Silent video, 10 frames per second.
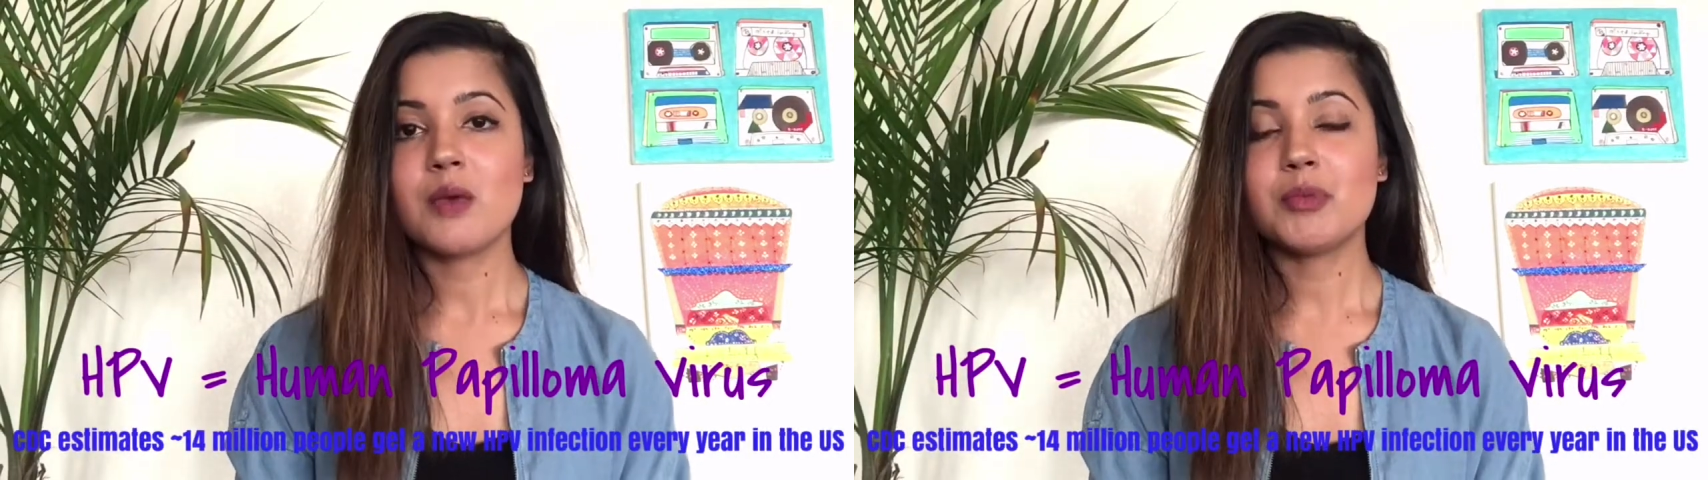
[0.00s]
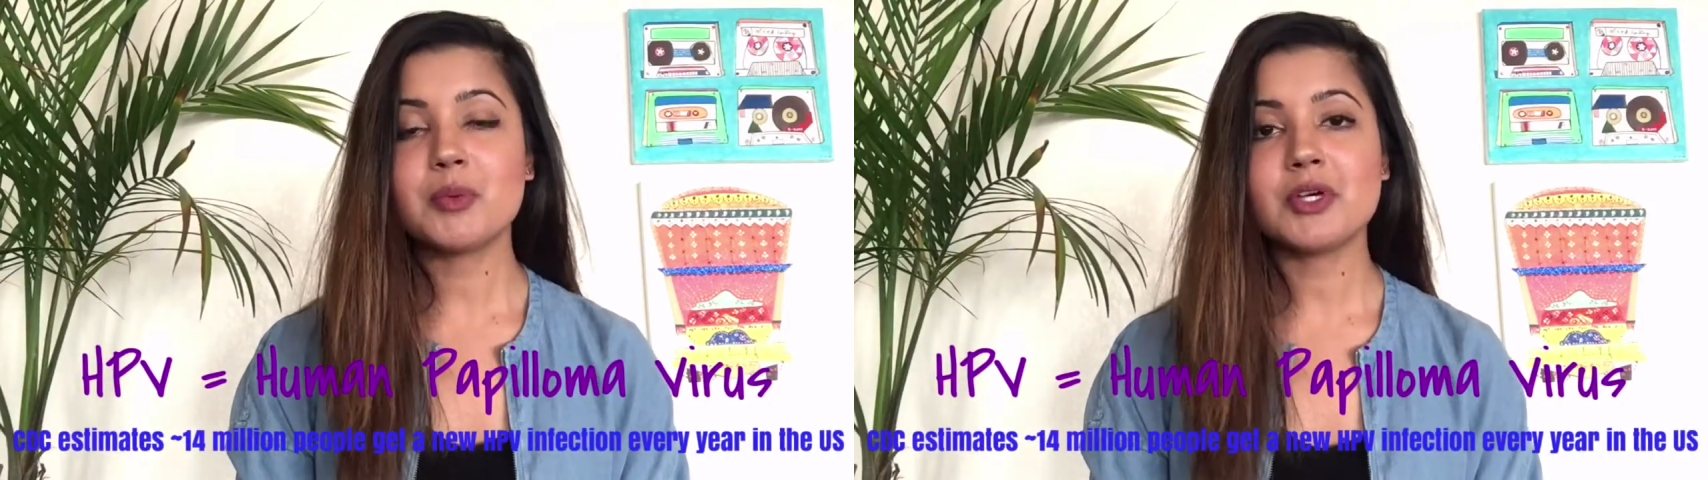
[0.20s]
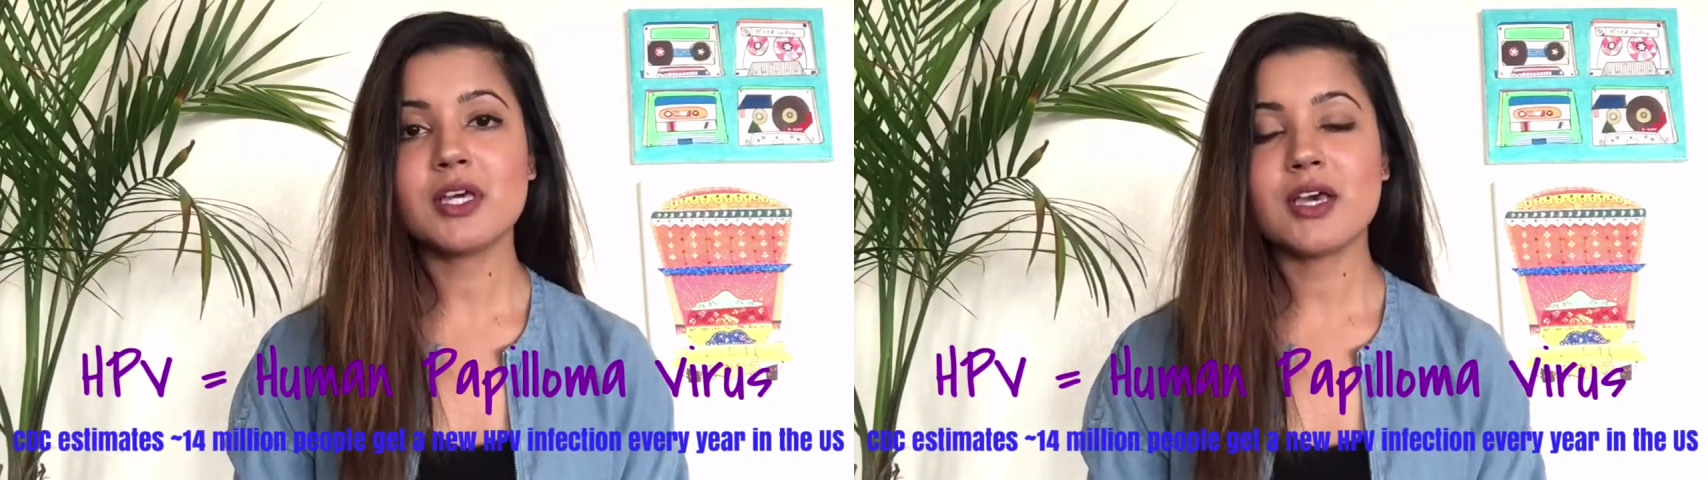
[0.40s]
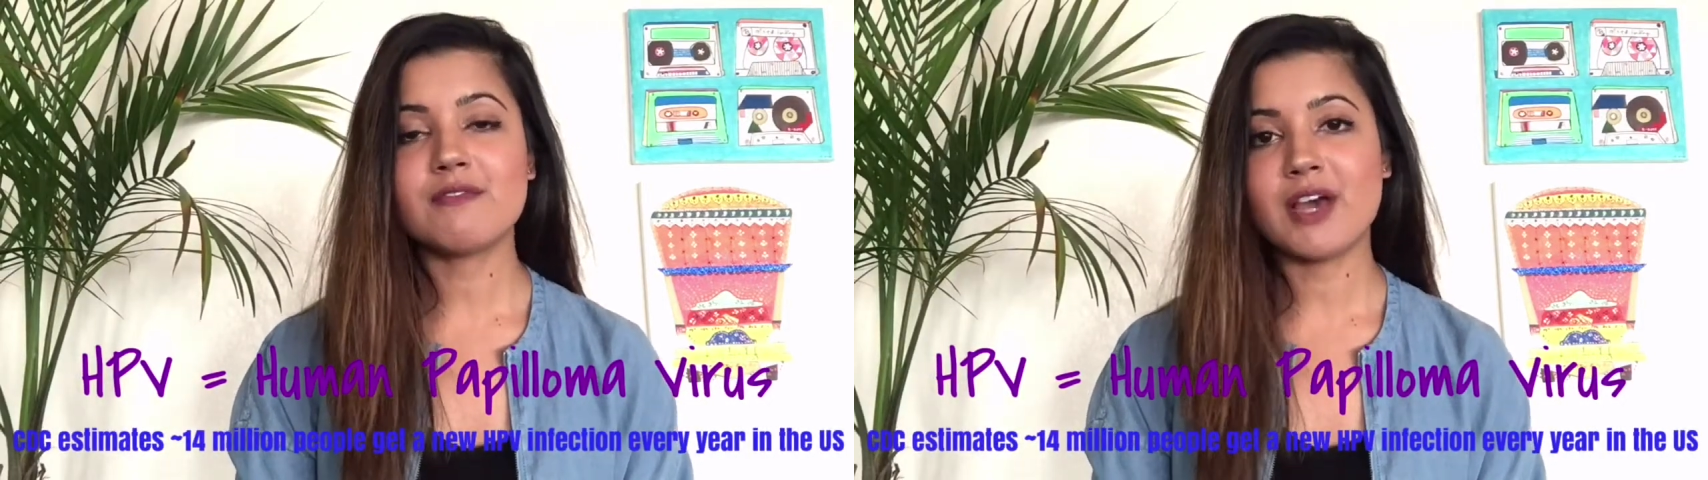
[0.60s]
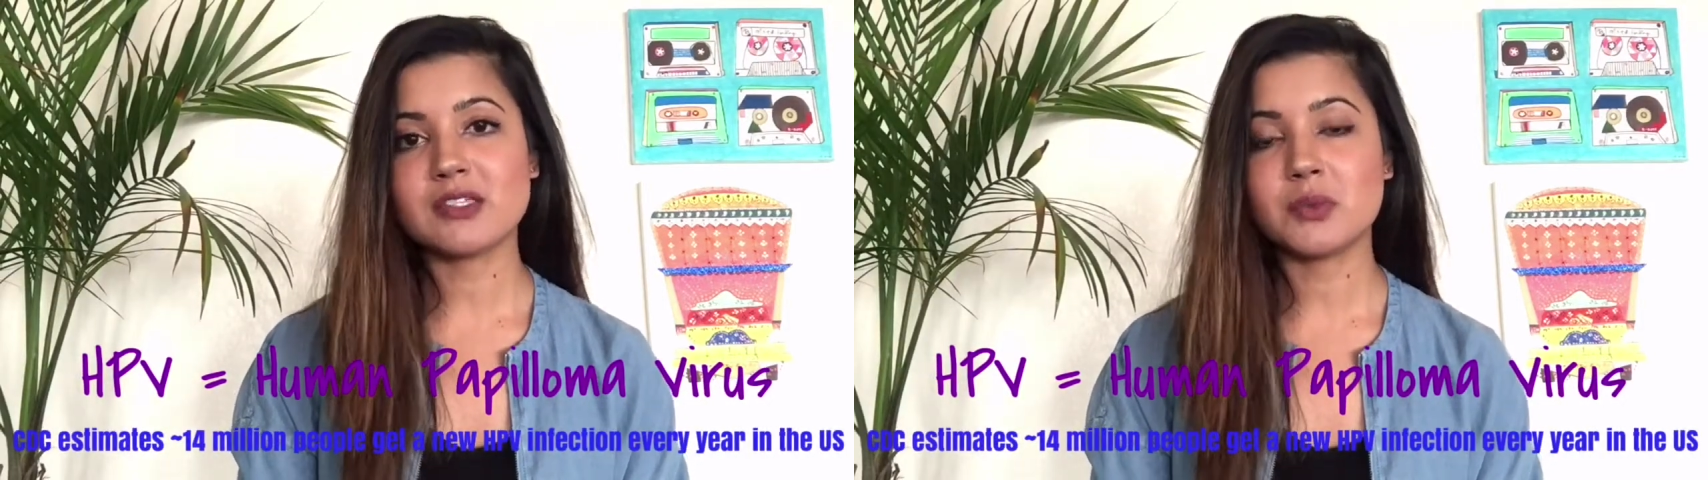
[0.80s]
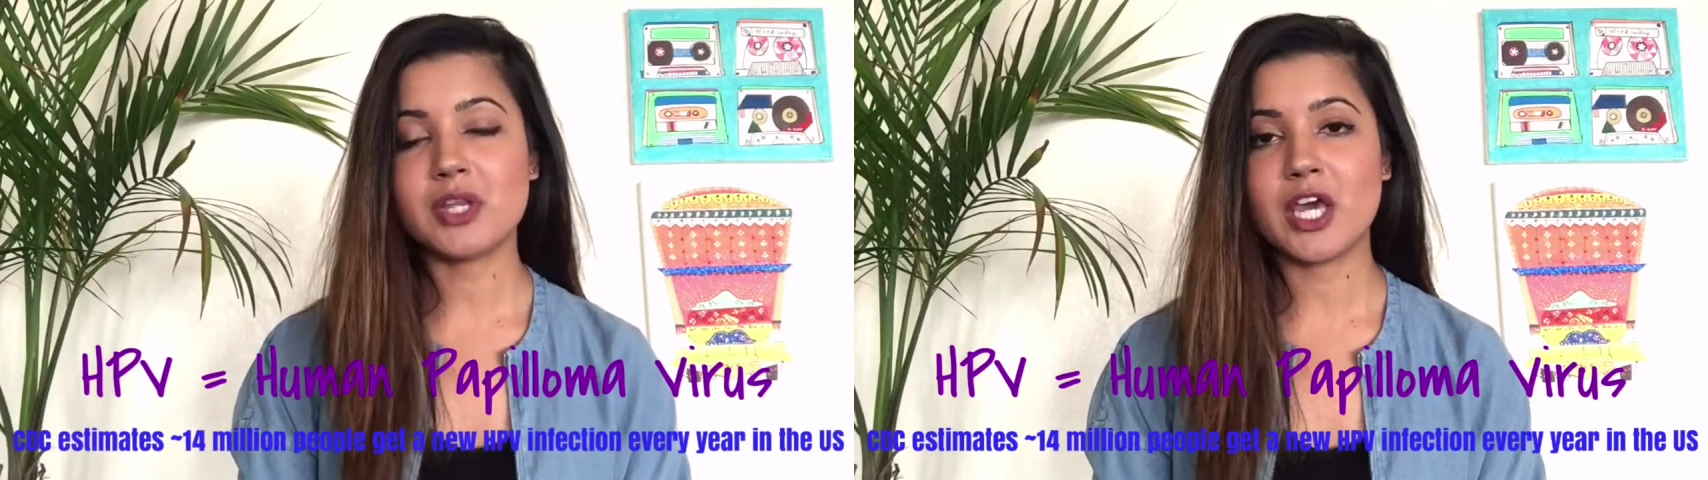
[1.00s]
People can get infected with